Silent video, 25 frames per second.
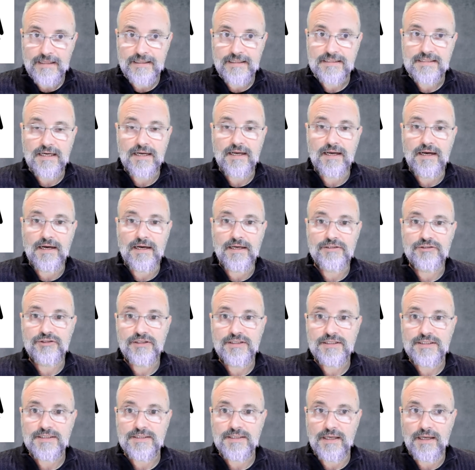The
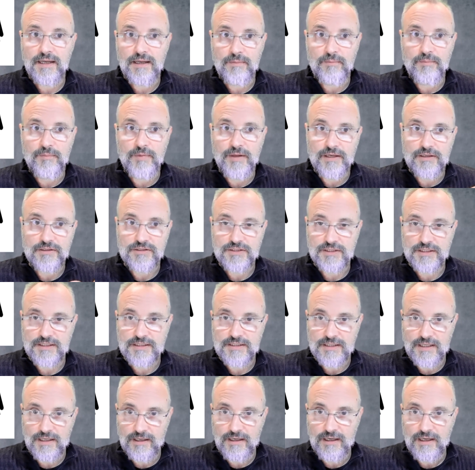psychiatrist, uh, because
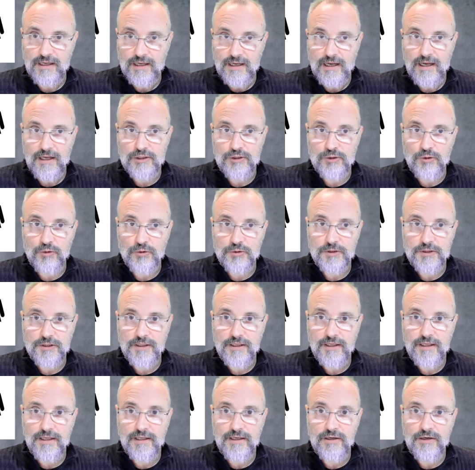he's a, a,
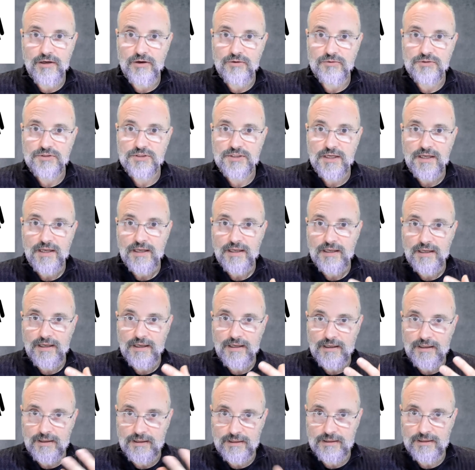doctor, he knows
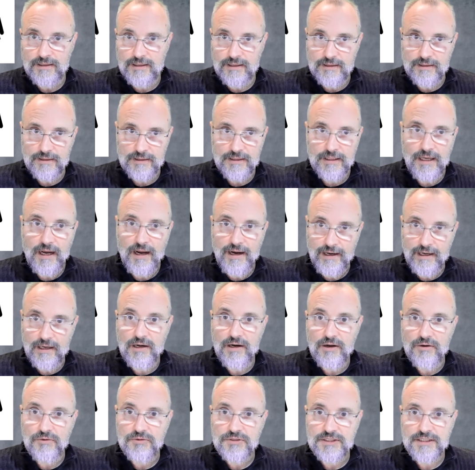uh, the
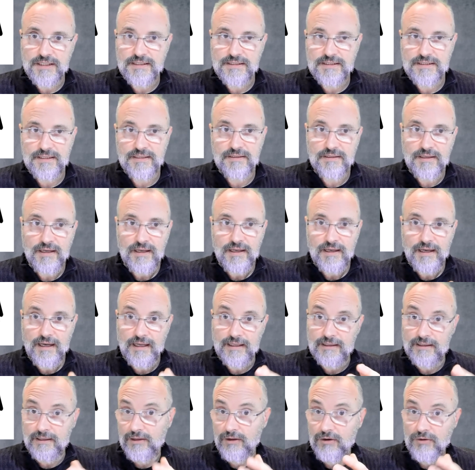diagnosis and,
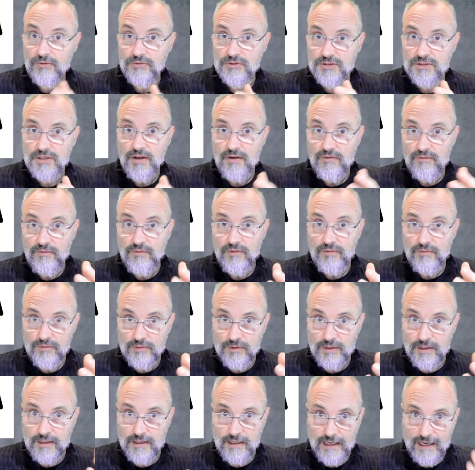and those
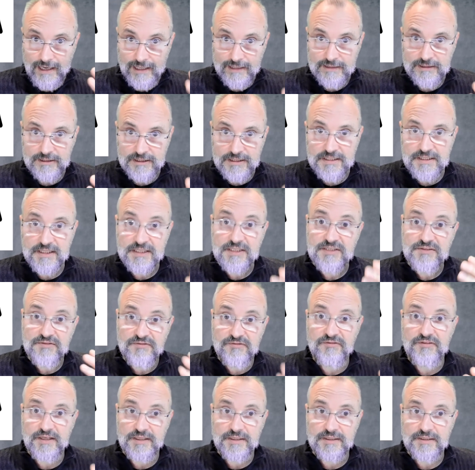characteristics
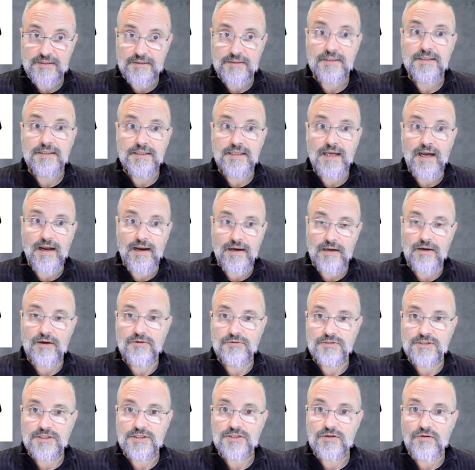fit the
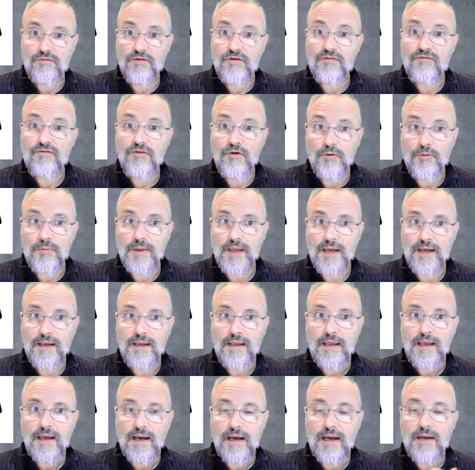diagnosis of a phobia
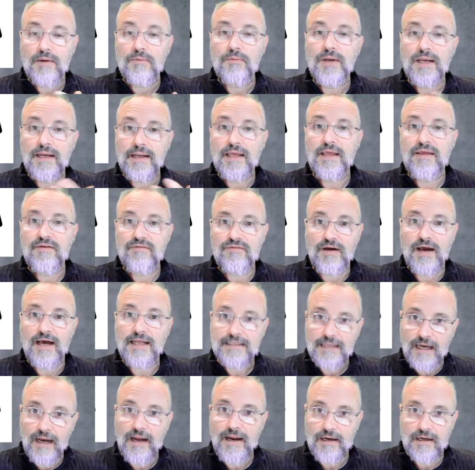and we will give
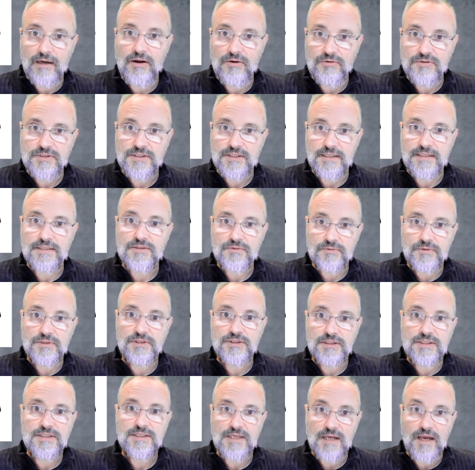a diagnosis
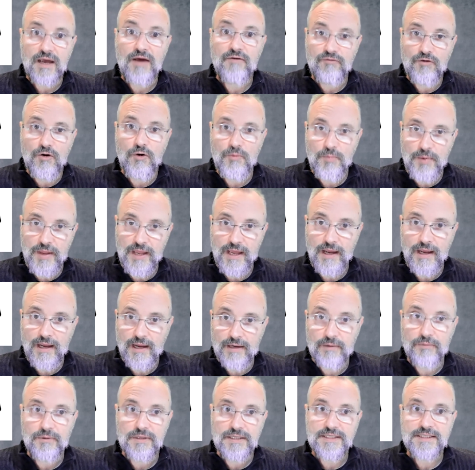which is a phobia
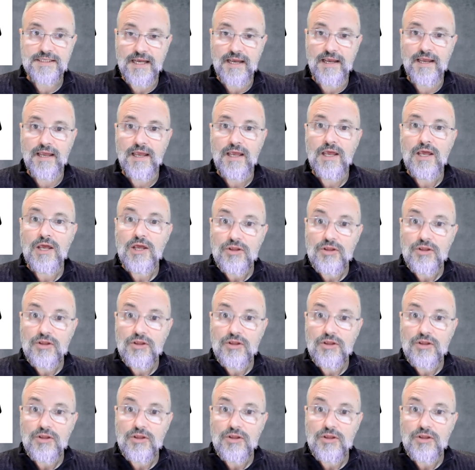and we will say